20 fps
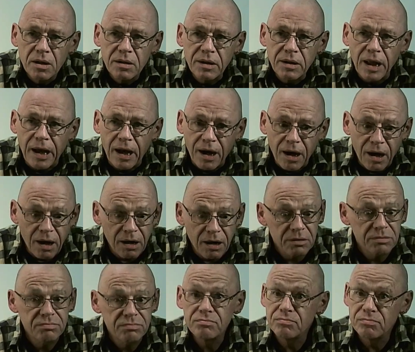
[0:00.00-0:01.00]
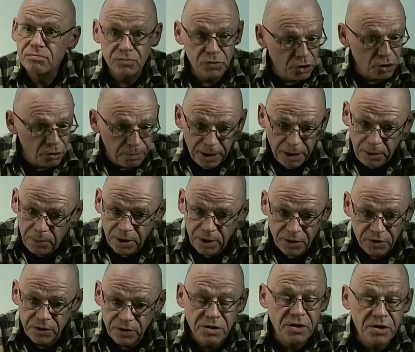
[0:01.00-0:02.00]
They are
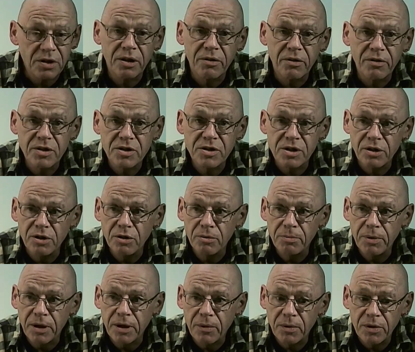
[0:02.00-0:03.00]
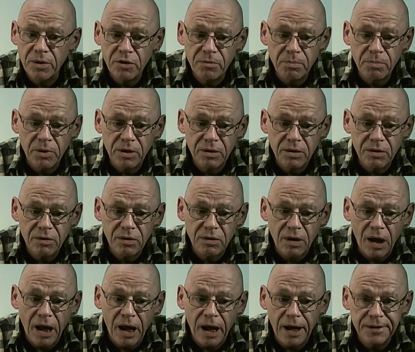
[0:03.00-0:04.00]
ubiquitous. Such theories are ubiquitous, but
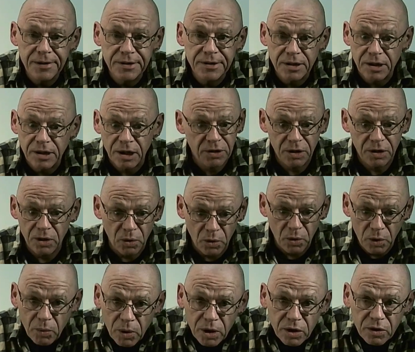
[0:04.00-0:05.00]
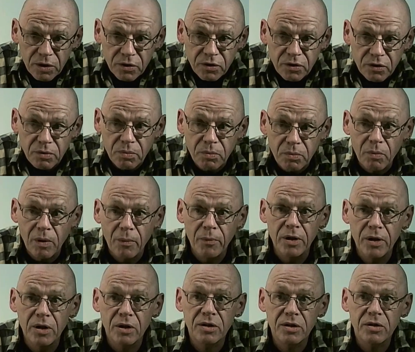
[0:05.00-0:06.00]
they're not the only ones. When
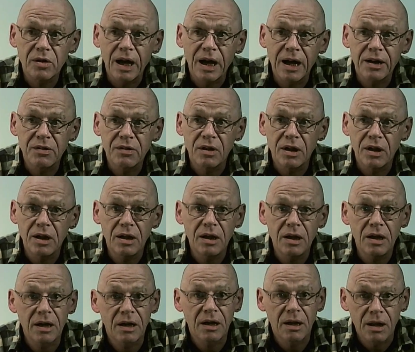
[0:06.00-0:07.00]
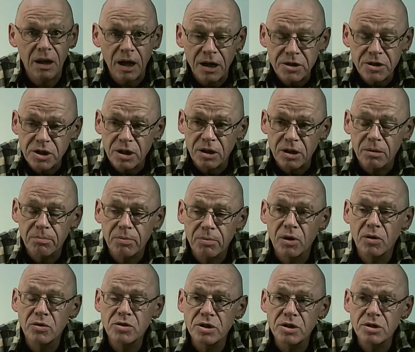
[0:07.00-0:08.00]
we looked at the ecological
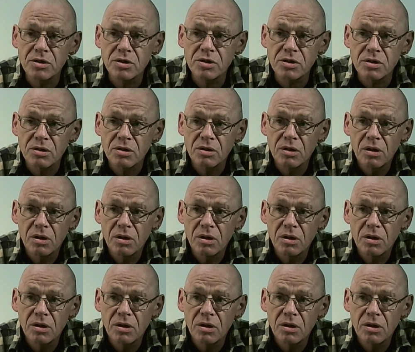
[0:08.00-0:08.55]
approaches